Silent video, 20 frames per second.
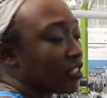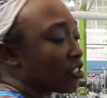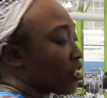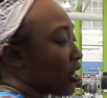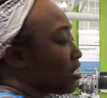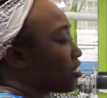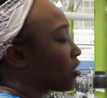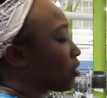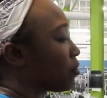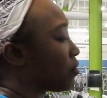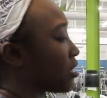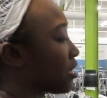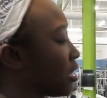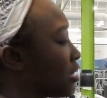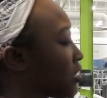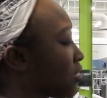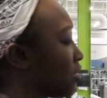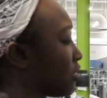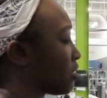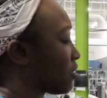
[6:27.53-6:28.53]
Change the
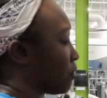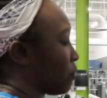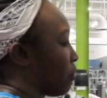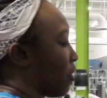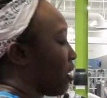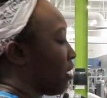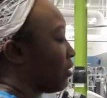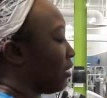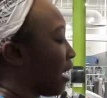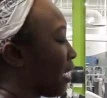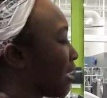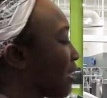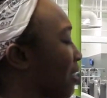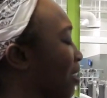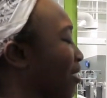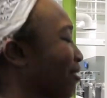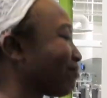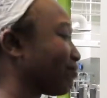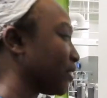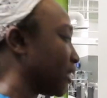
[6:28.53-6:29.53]
resistance to where like
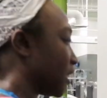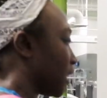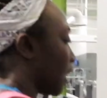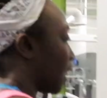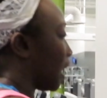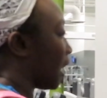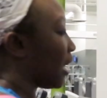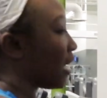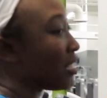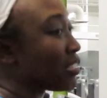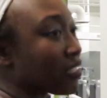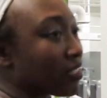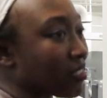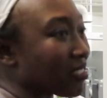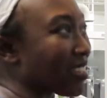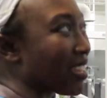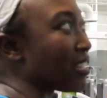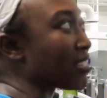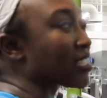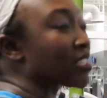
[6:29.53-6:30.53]
it's
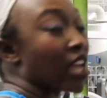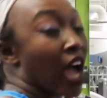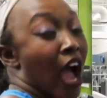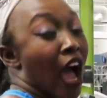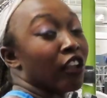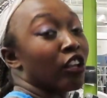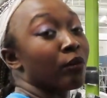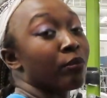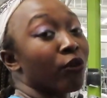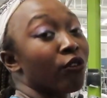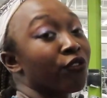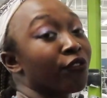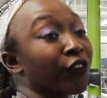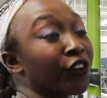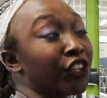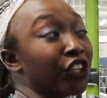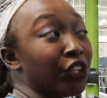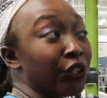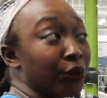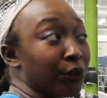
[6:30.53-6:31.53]
it's tolerable for
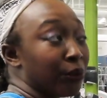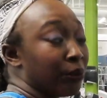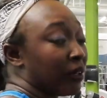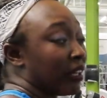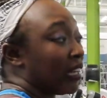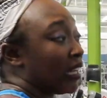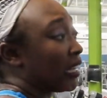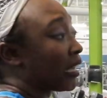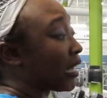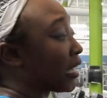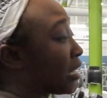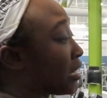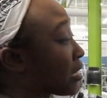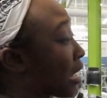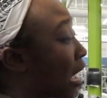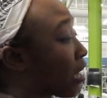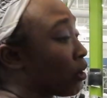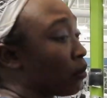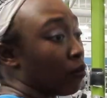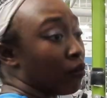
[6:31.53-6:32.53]
you, because
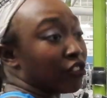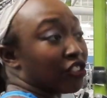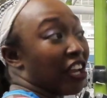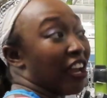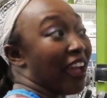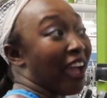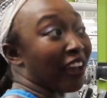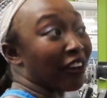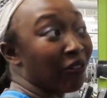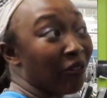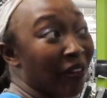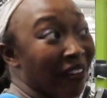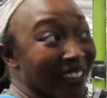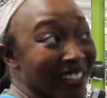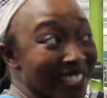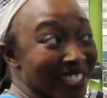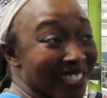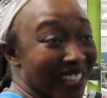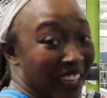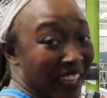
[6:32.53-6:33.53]
I don't want I don't want
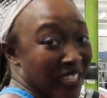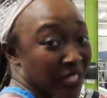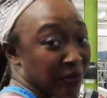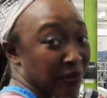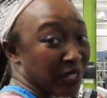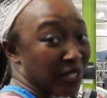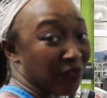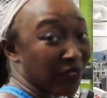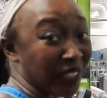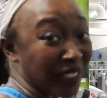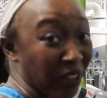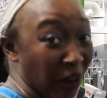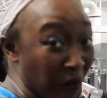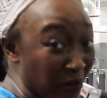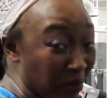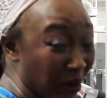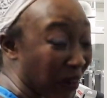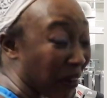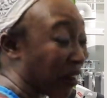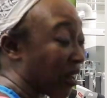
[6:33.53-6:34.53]
to say a specific
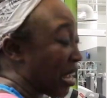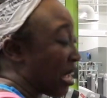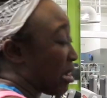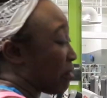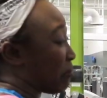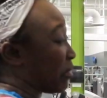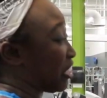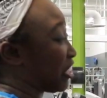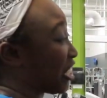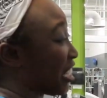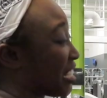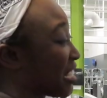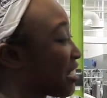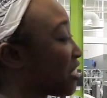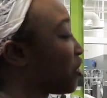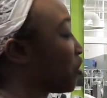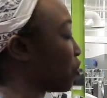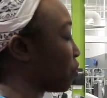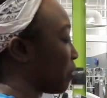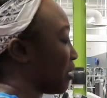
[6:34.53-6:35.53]
number, but just
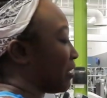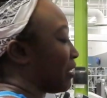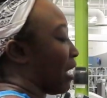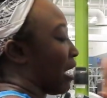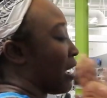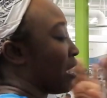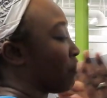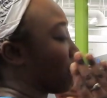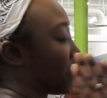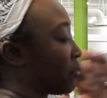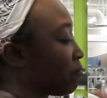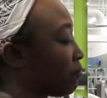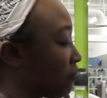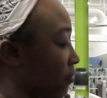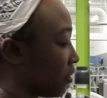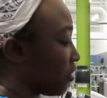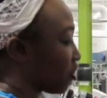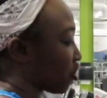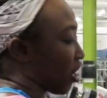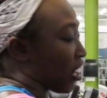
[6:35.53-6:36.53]
do it like
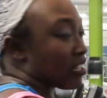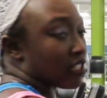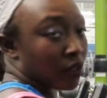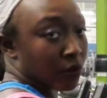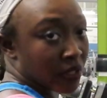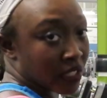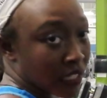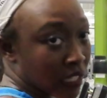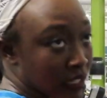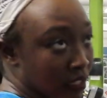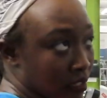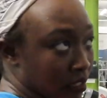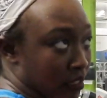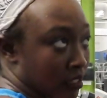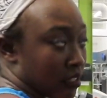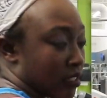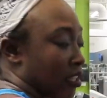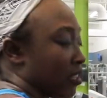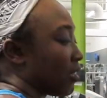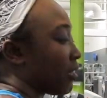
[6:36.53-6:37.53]
change the
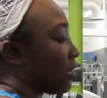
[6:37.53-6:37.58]
resistance,